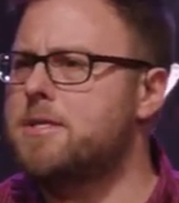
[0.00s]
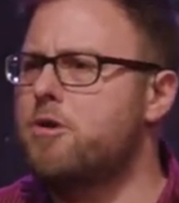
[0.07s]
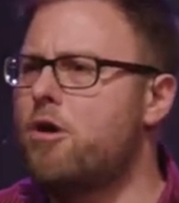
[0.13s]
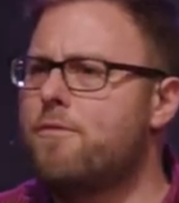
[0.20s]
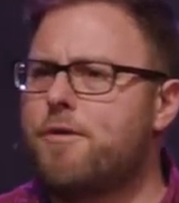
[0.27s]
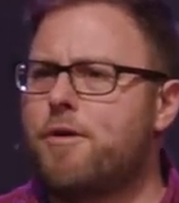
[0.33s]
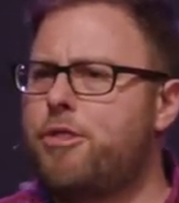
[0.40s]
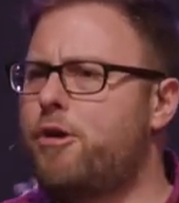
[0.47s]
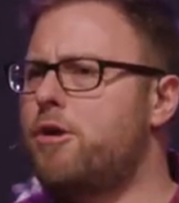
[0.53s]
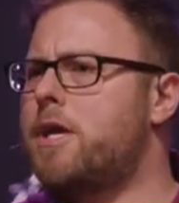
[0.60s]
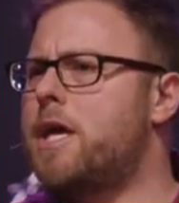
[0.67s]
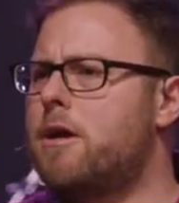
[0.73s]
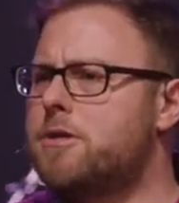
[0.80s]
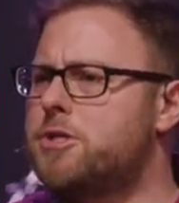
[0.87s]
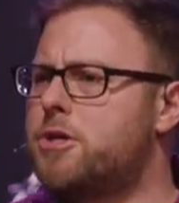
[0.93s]
over 30
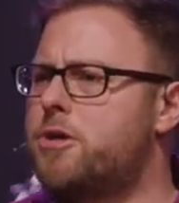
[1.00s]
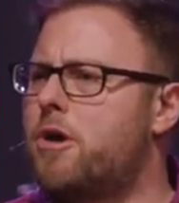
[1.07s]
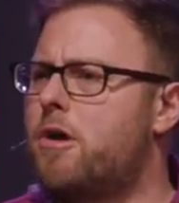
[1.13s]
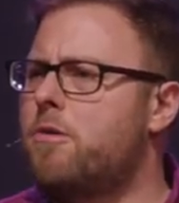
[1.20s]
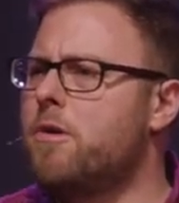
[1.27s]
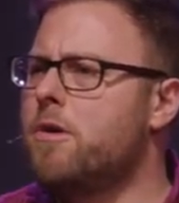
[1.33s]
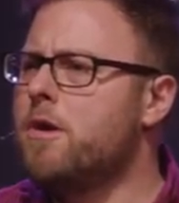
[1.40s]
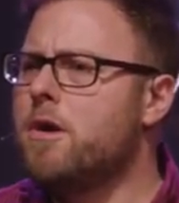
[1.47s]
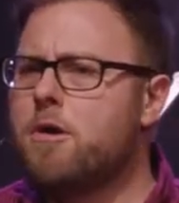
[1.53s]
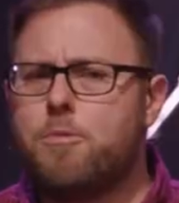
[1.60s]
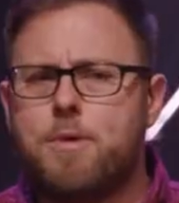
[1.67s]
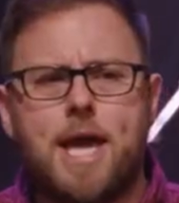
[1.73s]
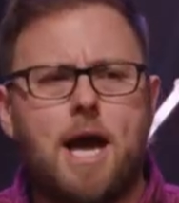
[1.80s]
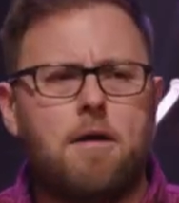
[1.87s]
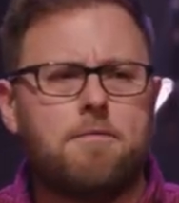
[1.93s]
years ago,
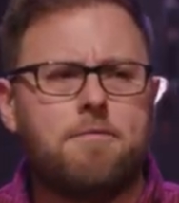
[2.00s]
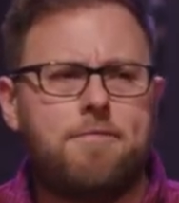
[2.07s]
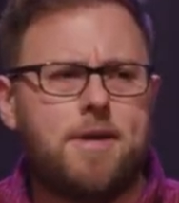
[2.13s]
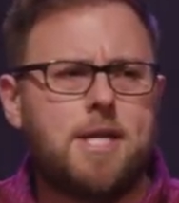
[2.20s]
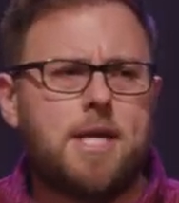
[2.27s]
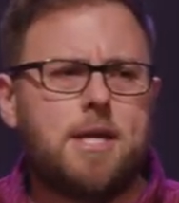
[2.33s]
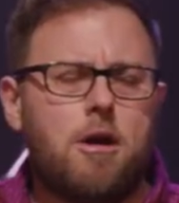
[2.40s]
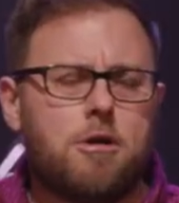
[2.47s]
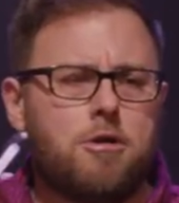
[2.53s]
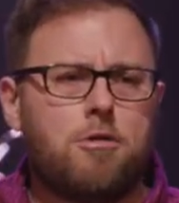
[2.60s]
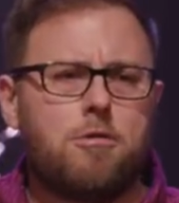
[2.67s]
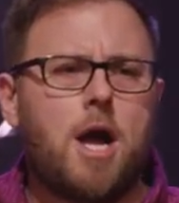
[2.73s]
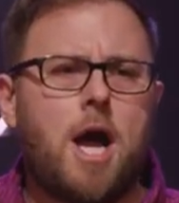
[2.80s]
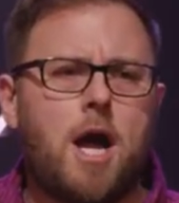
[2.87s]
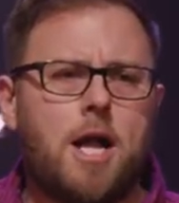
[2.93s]
we outfitted our
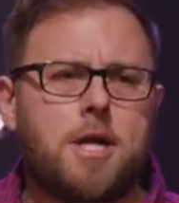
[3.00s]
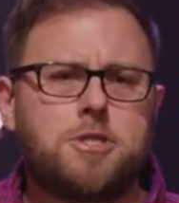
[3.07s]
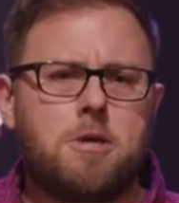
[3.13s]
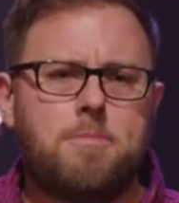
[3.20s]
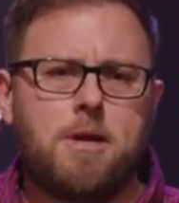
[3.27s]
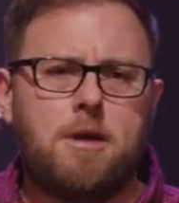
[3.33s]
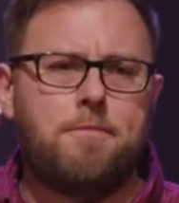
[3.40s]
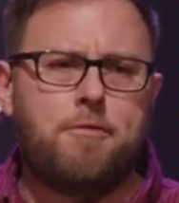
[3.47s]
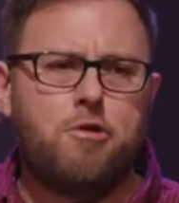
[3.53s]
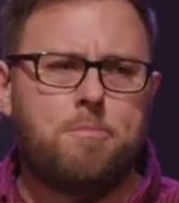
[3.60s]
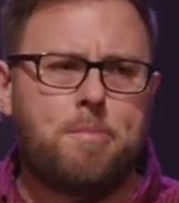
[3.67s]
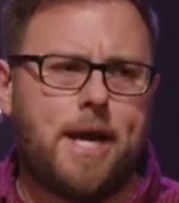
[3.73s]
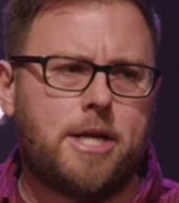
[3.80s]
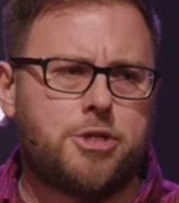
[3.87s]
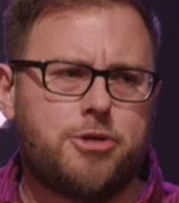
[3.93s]
garage to be a food
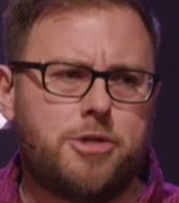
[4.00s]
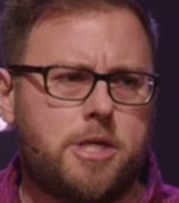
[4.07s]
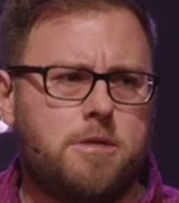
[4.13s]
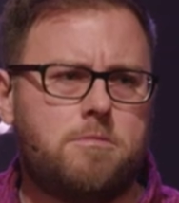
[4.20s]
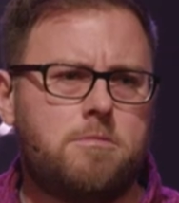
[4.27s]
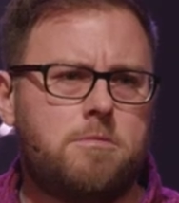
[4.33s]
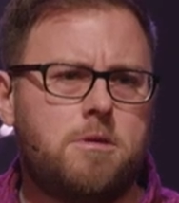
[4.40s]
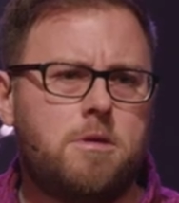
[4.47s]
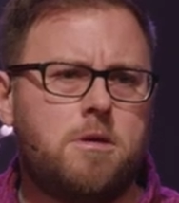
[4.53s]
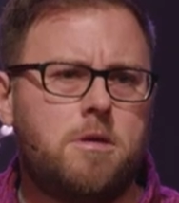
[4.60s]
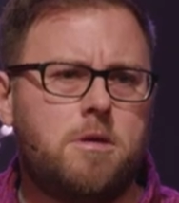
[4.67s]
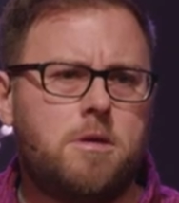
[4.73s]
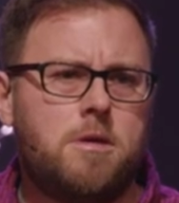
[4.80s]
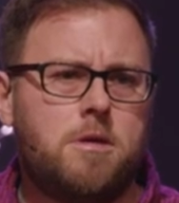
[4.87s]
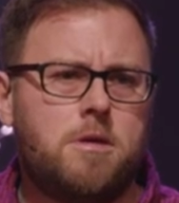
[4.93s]
pantry.
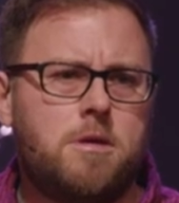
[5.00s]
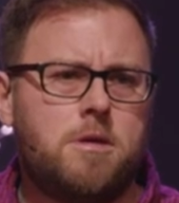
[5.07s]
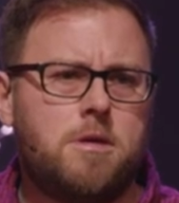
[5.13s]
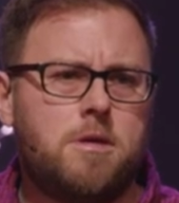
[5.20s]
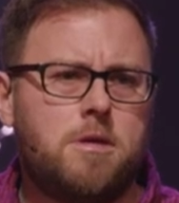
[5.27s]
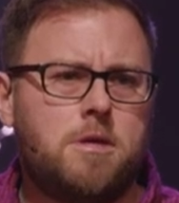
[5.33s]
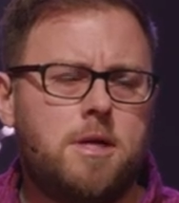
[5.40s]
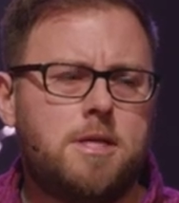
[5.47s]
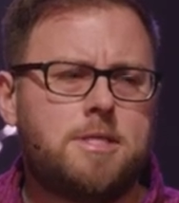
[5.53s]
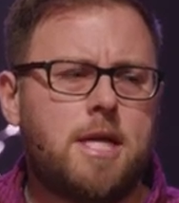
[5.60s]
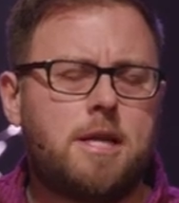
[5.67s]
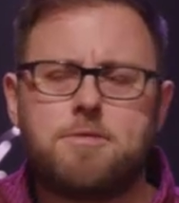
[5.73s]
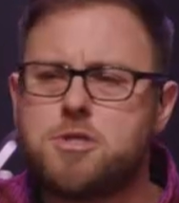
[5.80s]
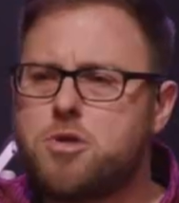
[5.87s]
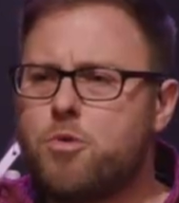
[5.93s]
Instead
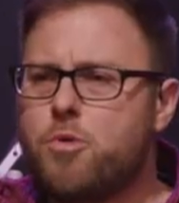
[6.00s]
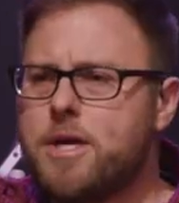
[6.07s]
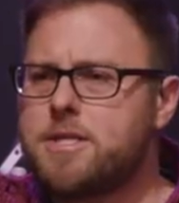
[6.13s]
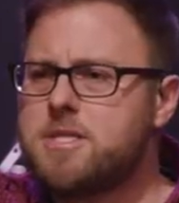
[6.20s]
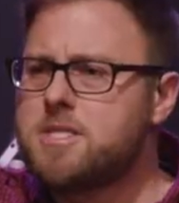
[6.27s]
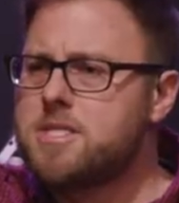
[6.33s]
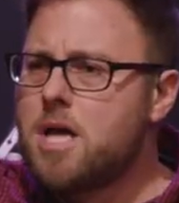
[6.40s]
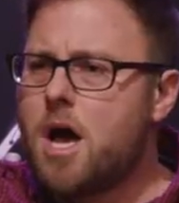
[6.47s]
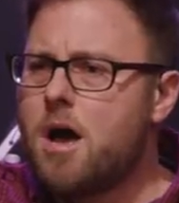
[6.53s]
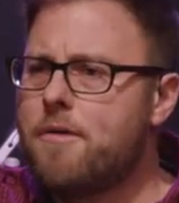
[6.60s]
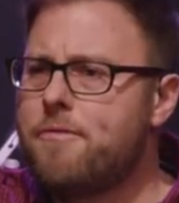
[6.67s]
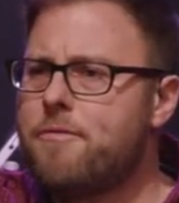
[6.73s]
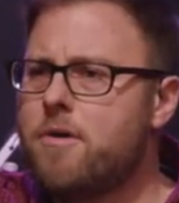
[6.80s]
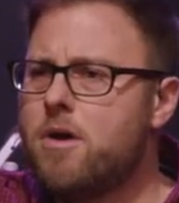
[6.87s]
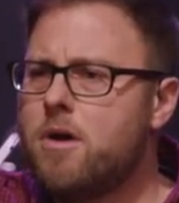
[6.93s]
of storing
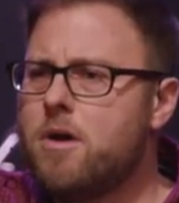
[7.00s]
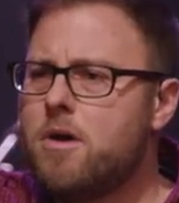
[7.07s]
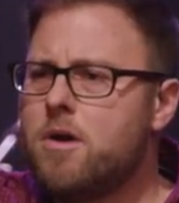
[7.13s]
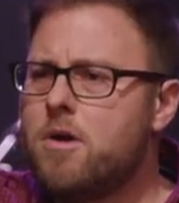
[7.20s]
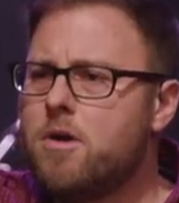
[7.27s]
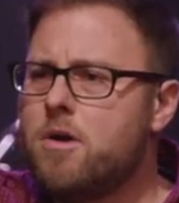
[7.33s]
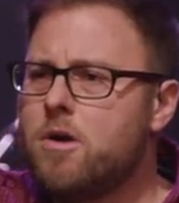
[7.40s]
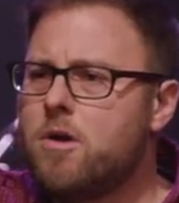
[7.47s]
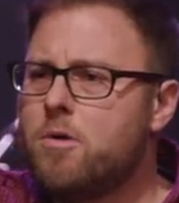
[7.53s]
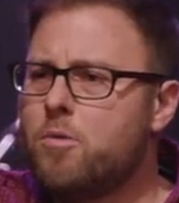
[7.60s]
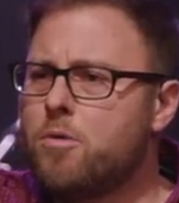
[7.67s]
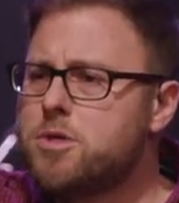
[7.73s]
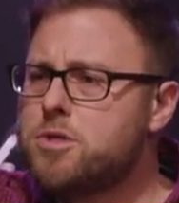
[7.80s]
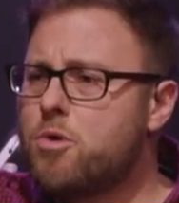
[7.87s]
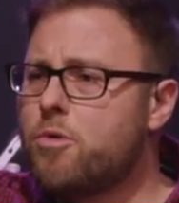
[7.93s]
stuff,
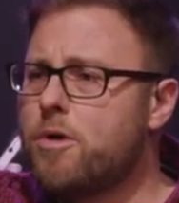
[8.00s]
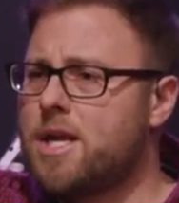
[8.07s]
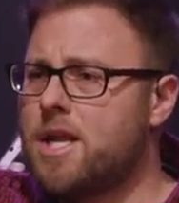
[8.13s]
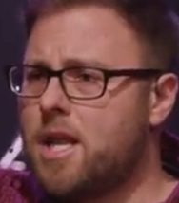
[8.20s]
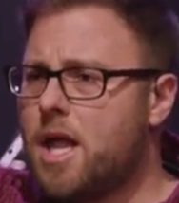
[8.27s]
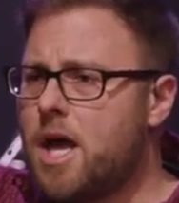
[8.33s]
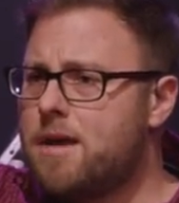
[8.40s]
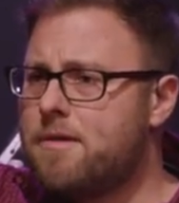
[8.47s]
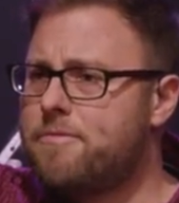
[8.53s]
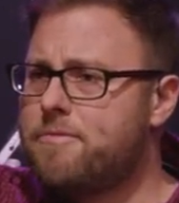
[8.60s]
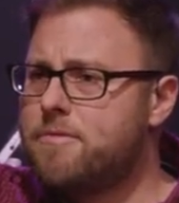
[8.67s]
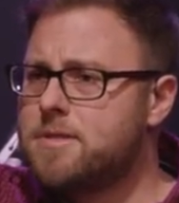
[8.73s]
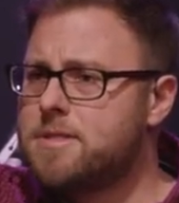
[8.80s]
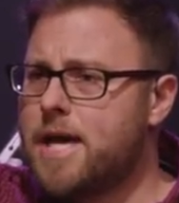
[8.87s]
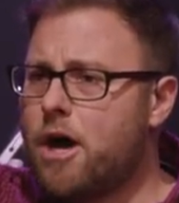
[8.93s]
we're storing life
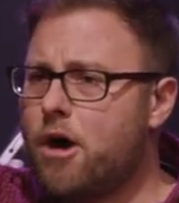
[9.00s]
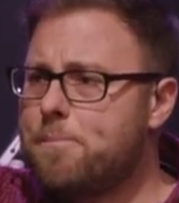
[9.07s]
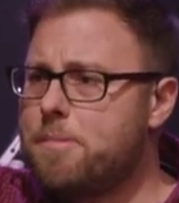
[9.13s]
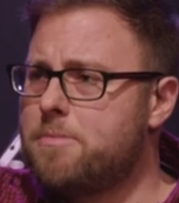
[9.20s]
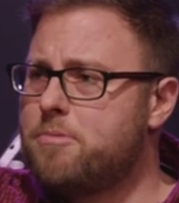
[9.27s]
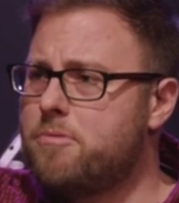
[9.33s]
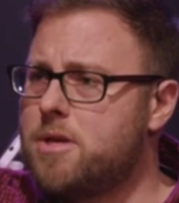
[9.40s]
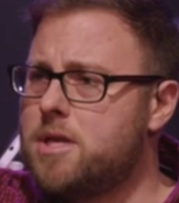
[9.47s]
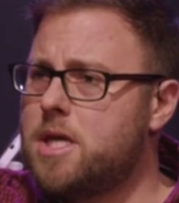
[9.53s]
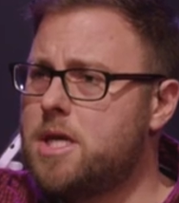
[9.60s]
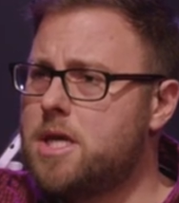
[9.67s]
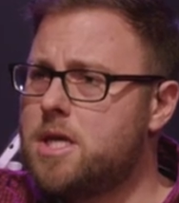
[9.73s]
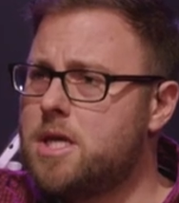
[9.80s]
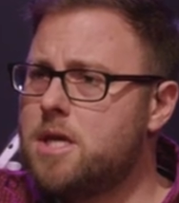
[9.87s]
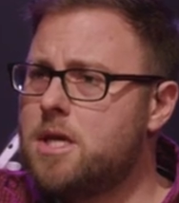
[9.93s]
to help people in need.